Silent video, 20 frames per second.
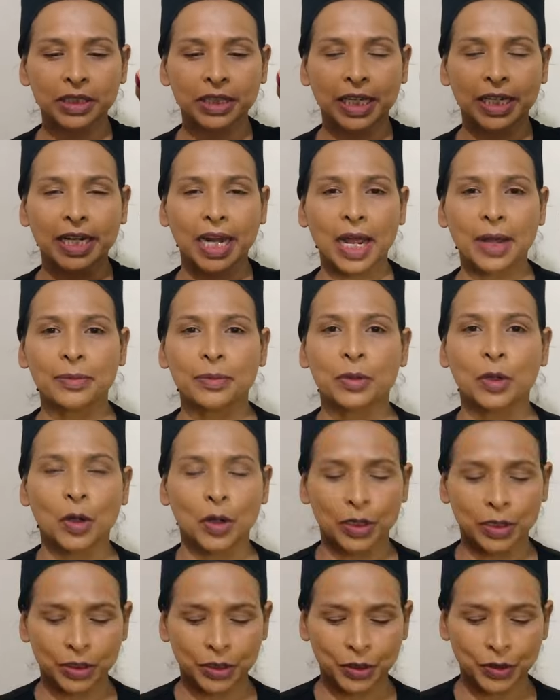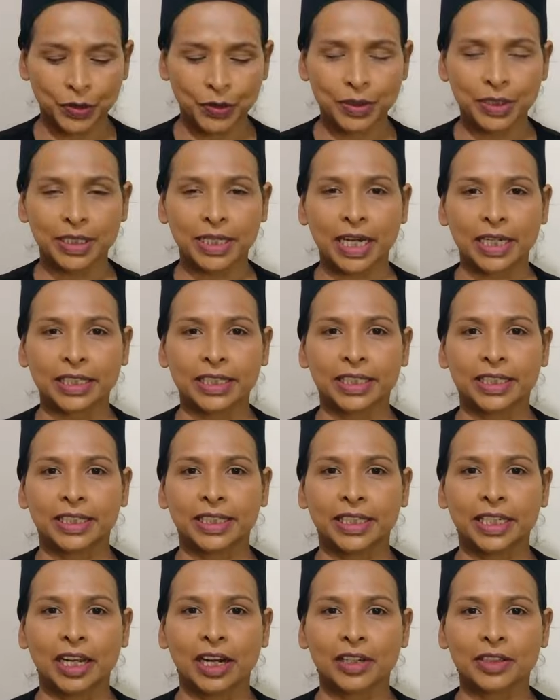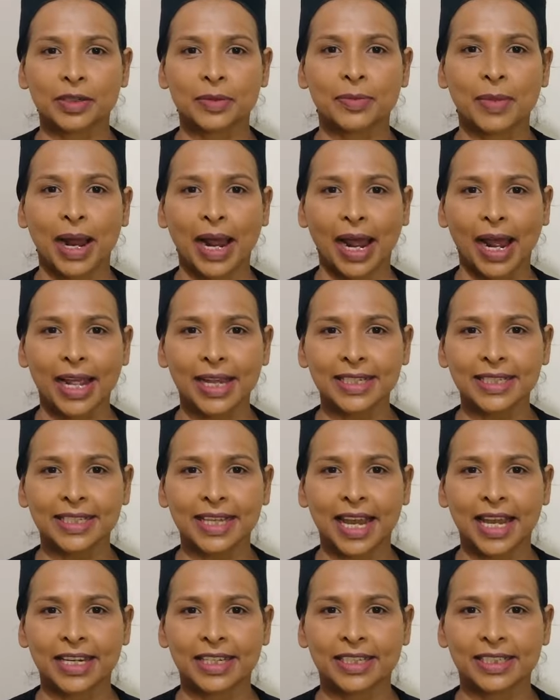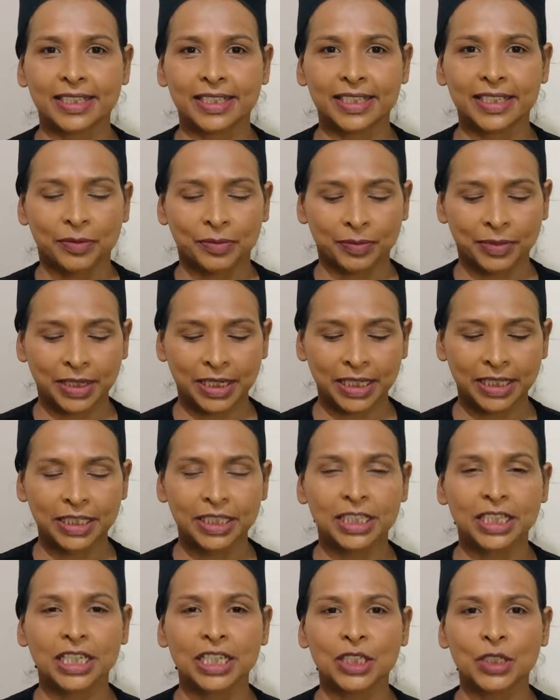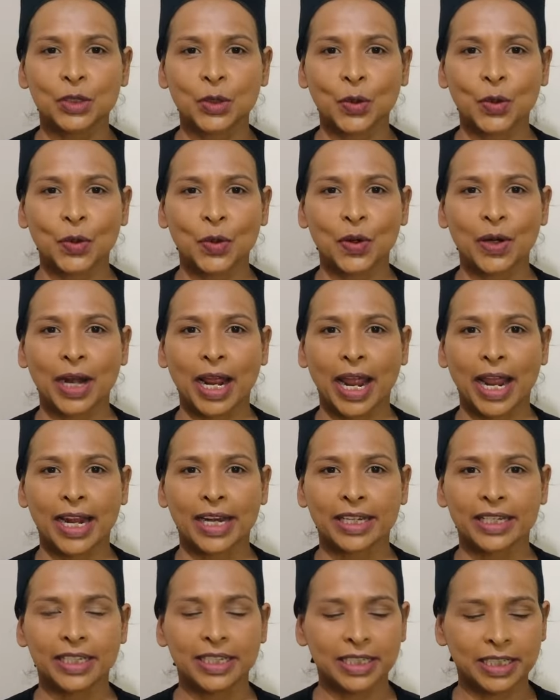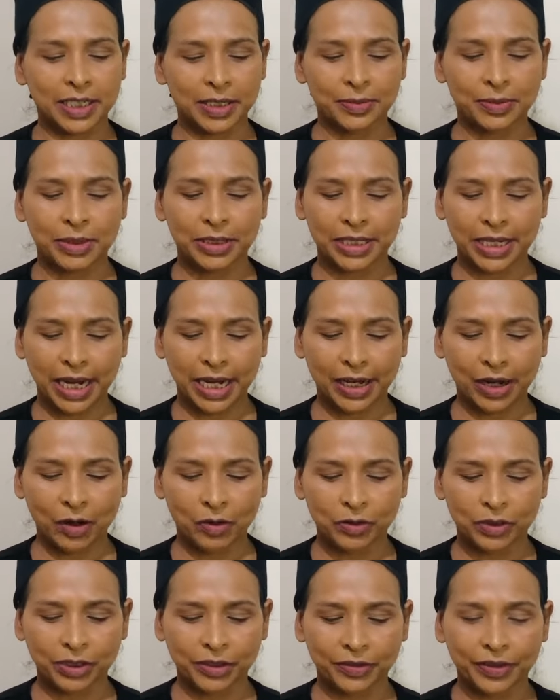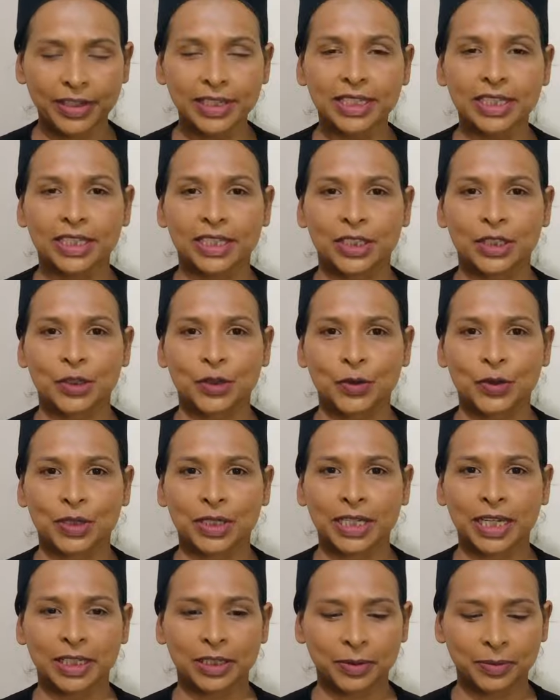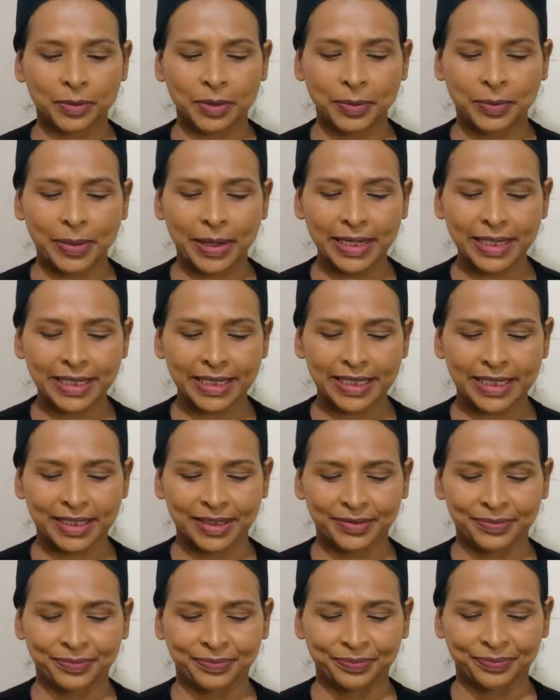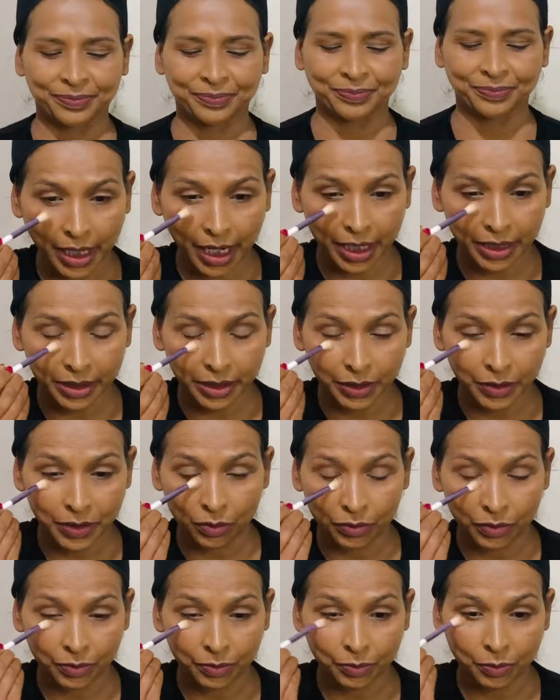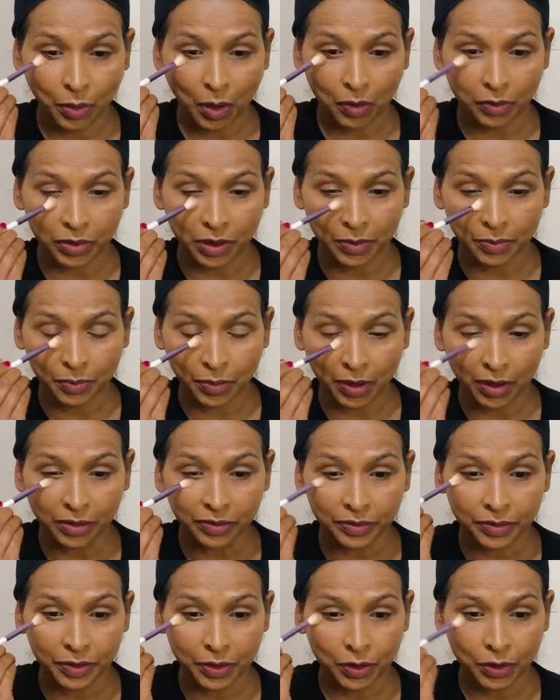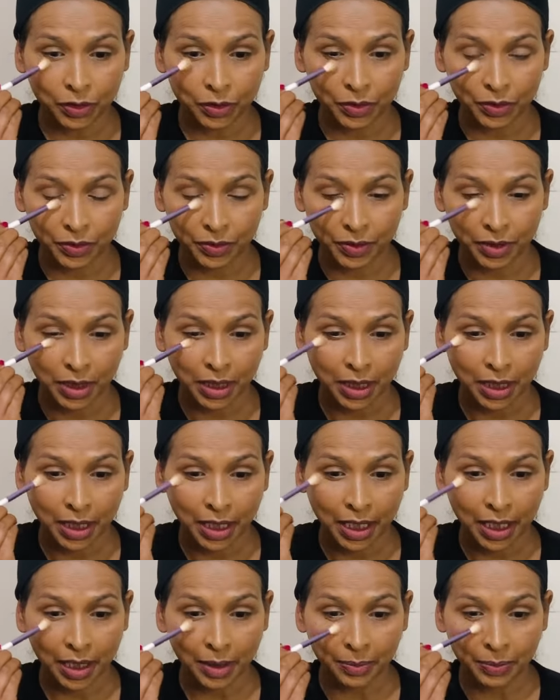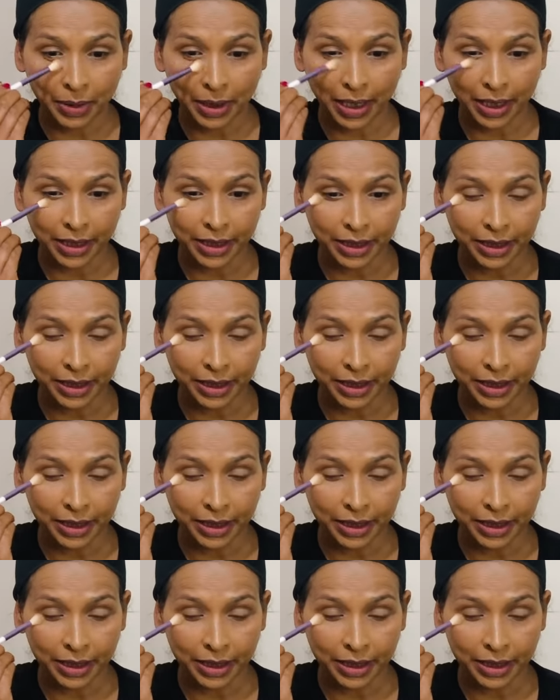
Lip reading: Then I'm going to set the under my eyes and in T-zone and little bit around the face to set up the base. And use powder puff to apply.